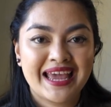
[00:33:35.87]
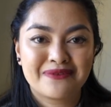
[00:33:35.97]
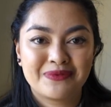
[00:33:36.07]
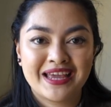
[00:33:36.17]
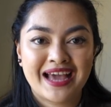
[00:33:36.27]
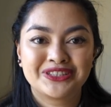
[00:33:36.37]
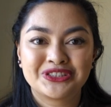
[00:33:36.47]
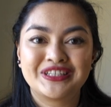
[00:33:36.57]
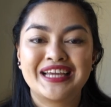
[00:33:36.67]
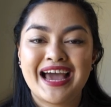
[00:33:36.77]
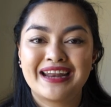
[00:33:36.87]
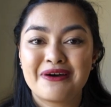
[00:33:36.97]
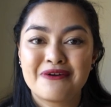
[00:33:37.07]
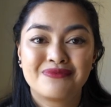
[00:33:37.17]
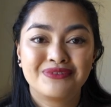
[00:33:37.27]
and we actually had
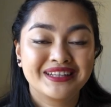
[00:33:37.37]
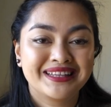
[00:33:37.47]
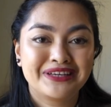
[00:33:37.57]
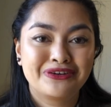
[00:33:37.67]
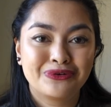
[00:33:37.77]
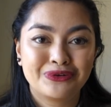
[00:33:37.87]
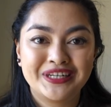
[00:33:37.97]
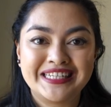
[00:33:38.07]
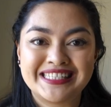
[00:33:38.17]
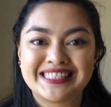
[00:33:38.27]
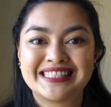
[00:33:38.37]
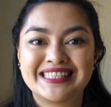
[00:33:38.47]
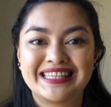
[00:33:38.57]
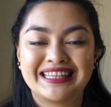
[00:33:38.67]
a really good, decent,